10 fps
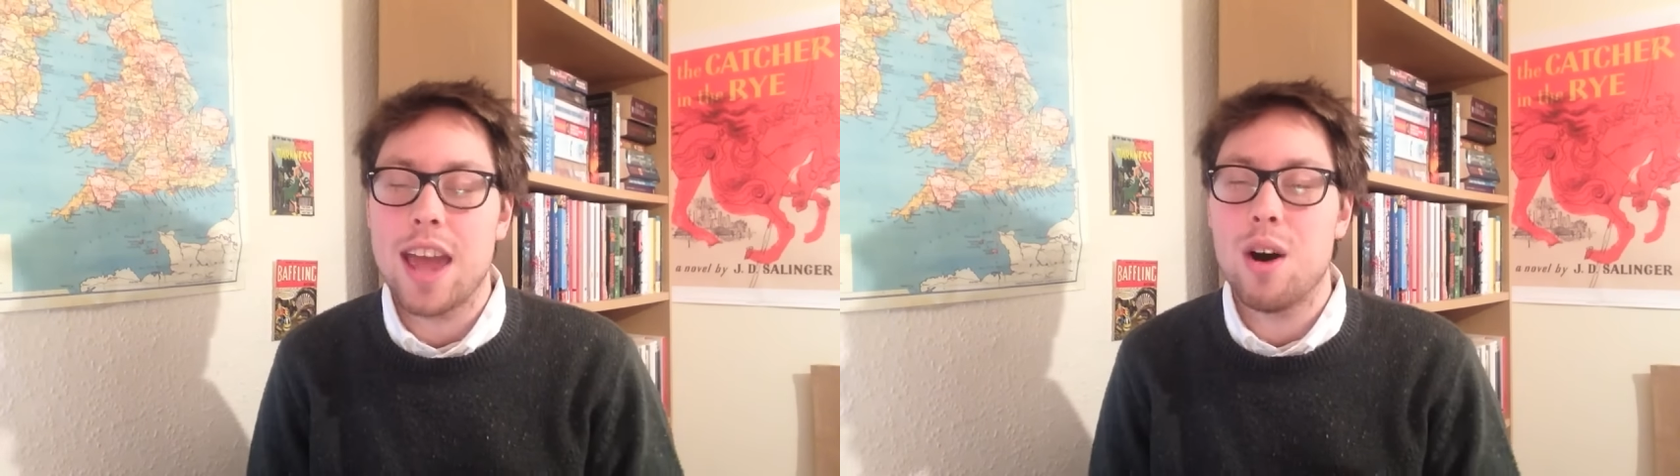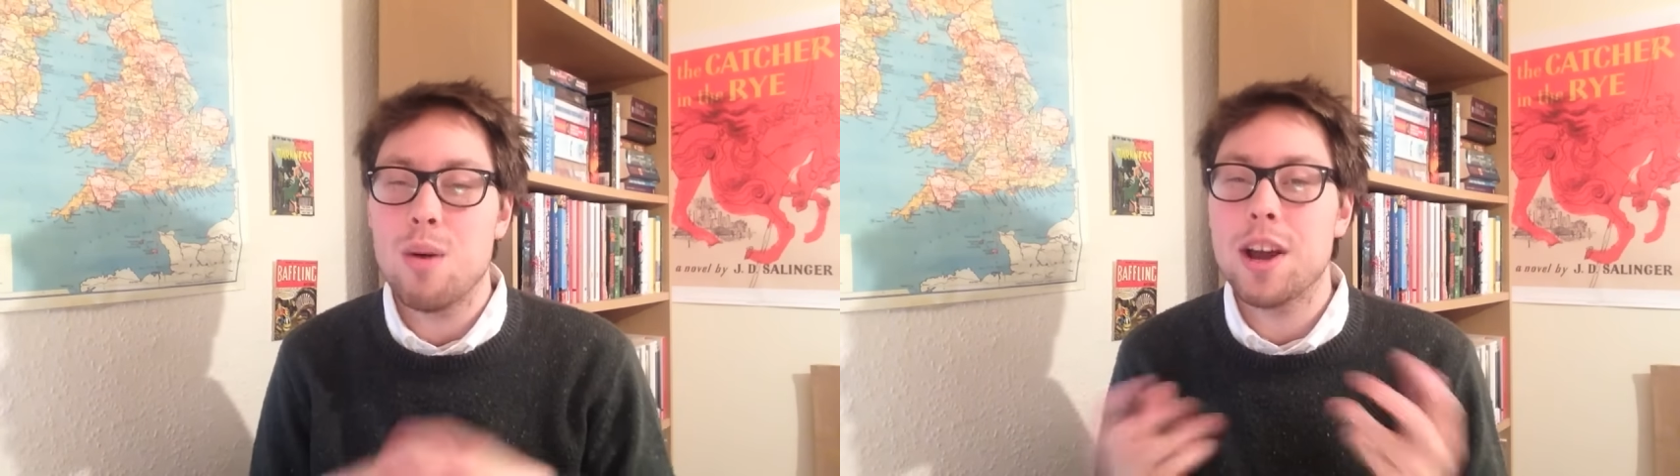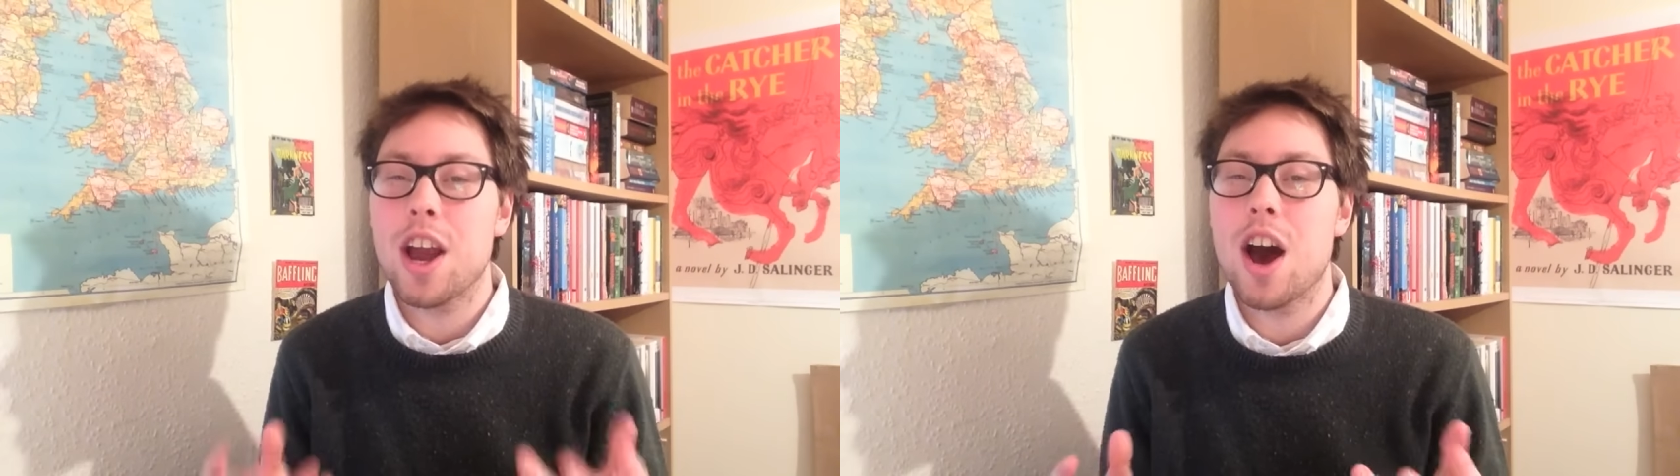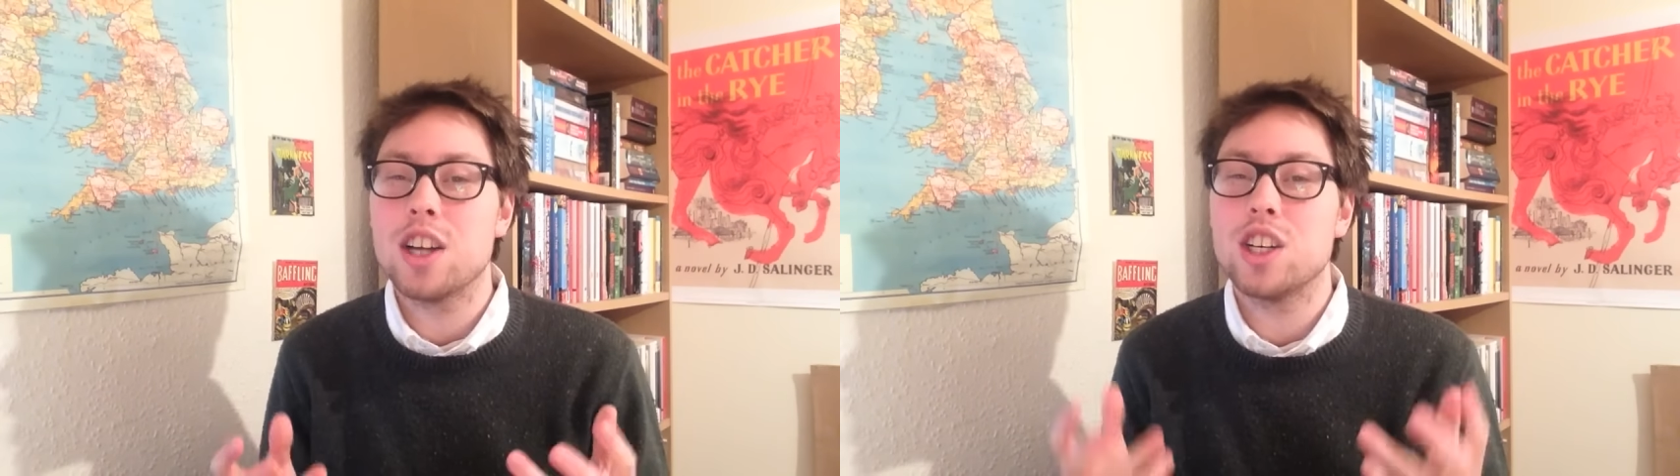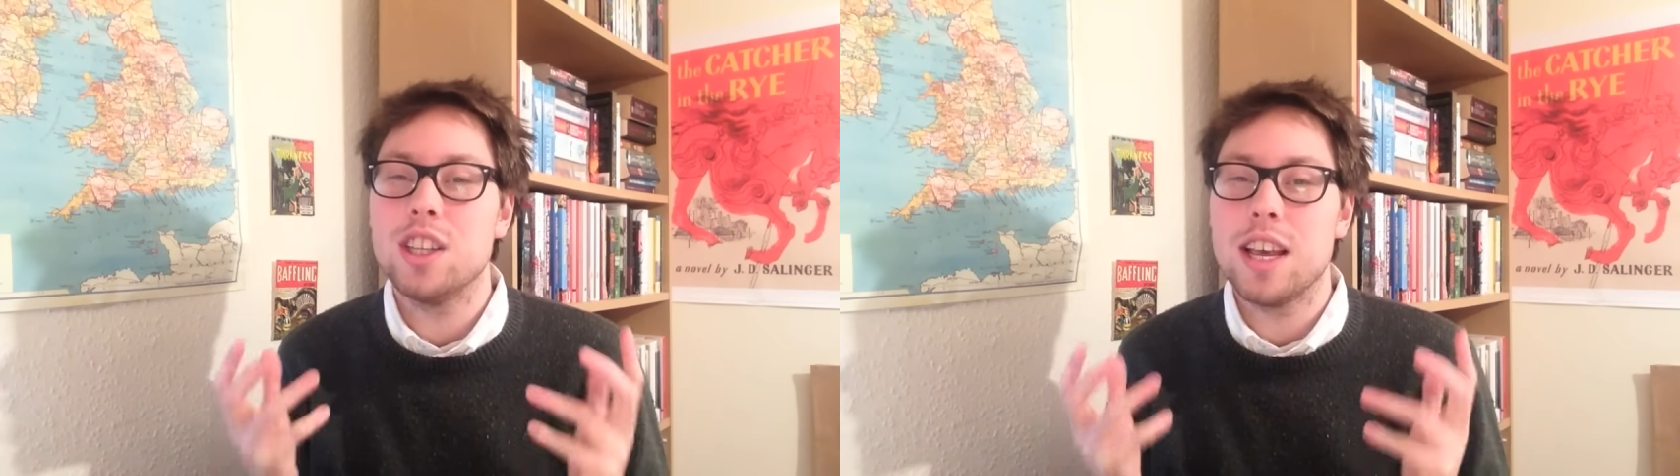And oh my
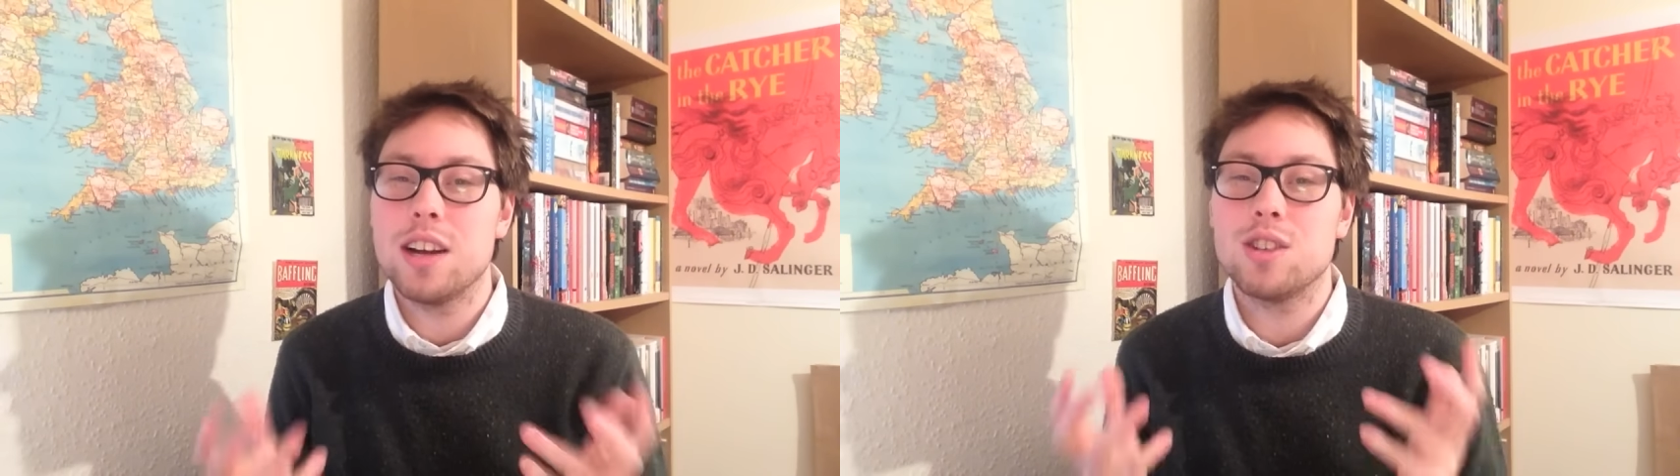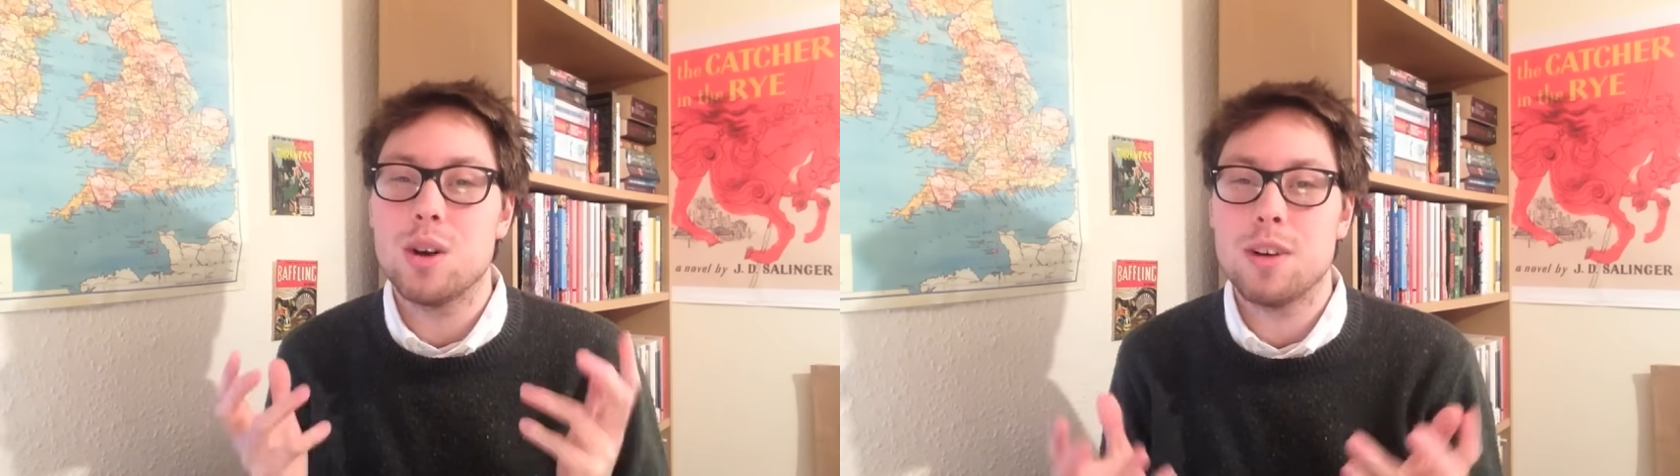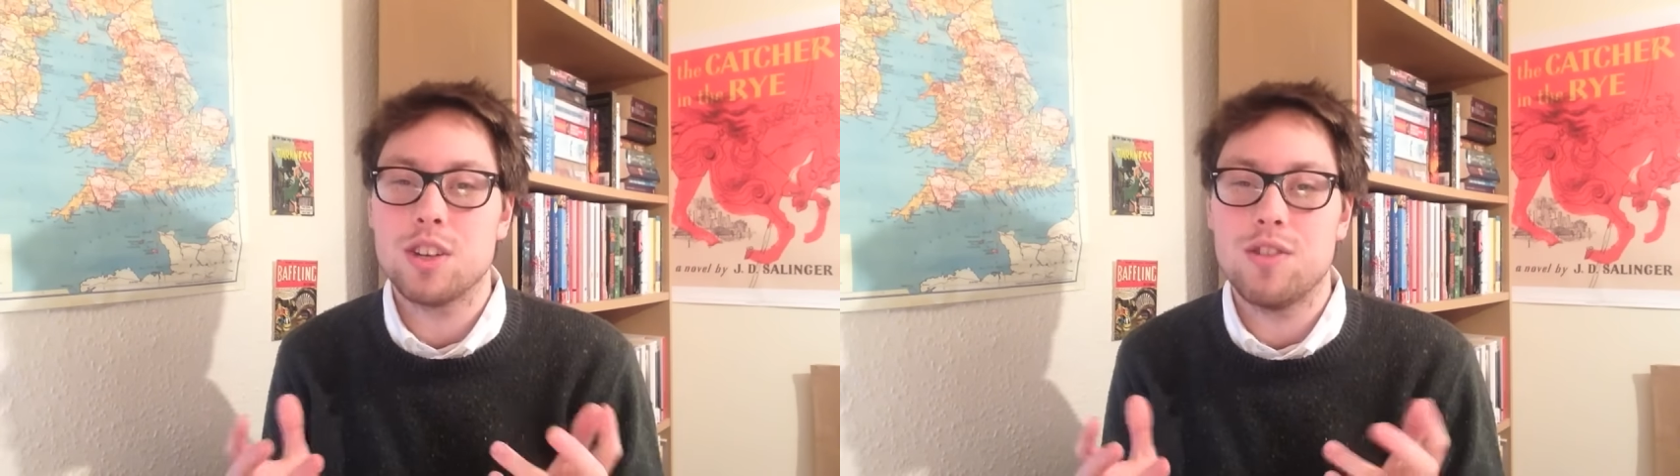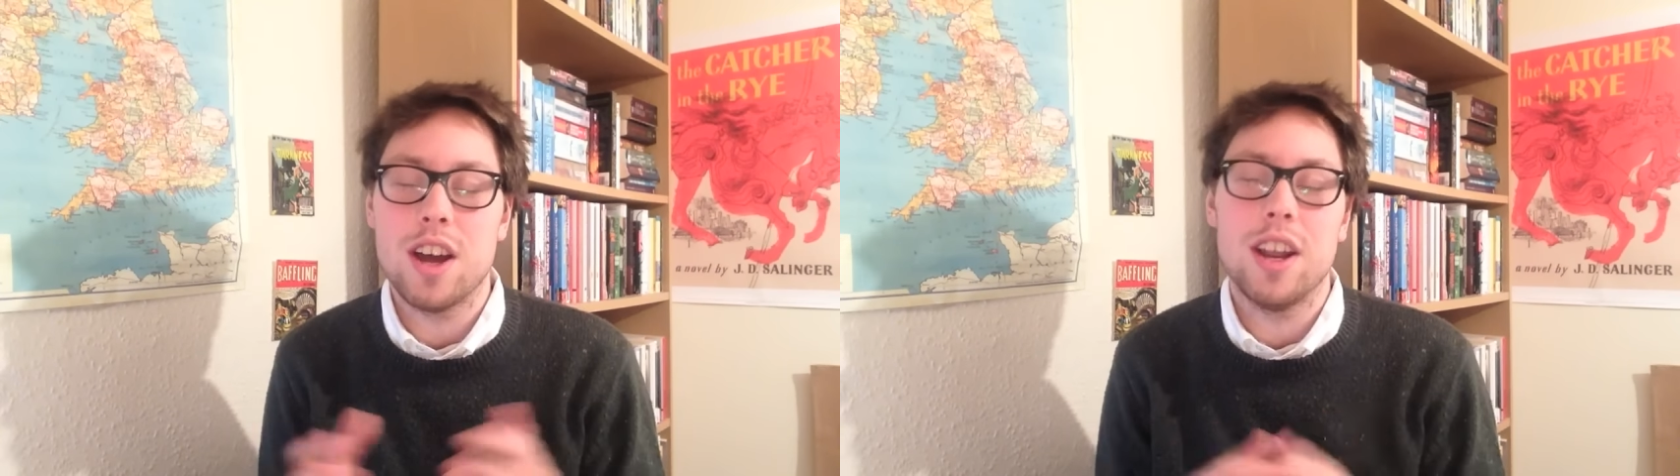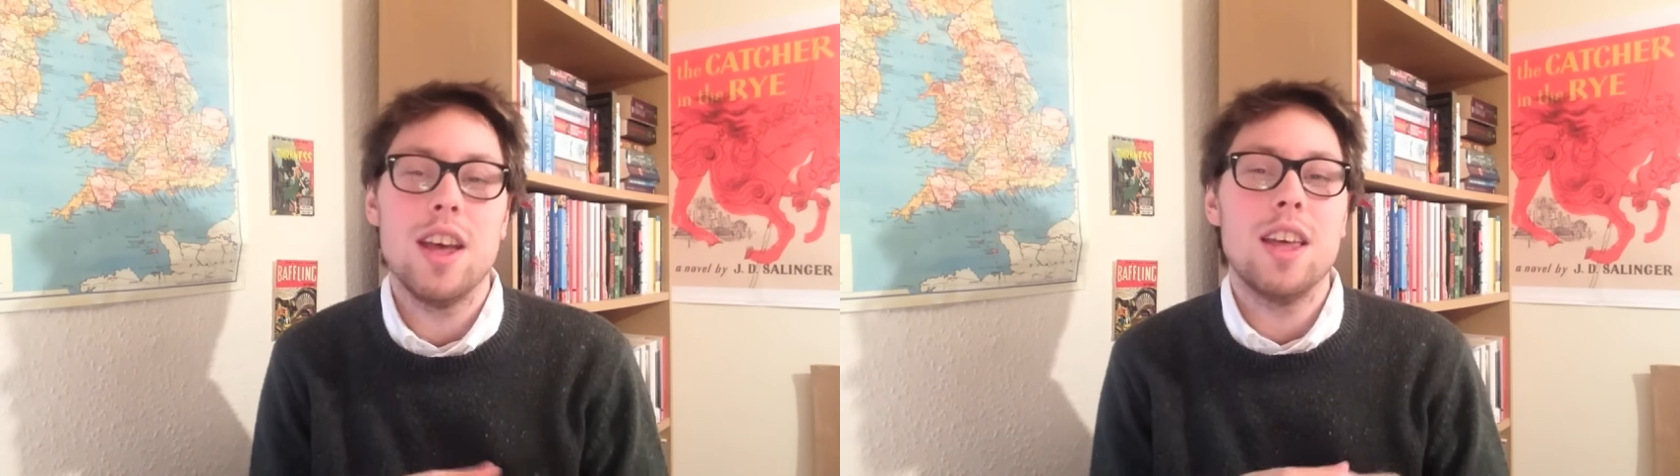gosh, they are so much
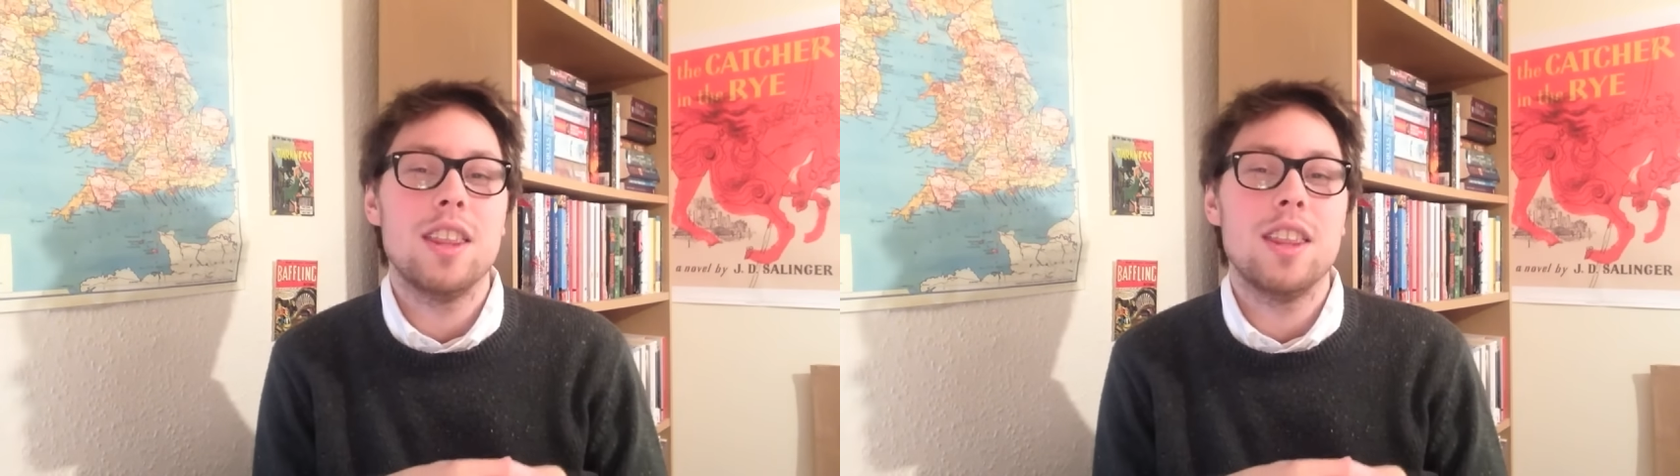fun.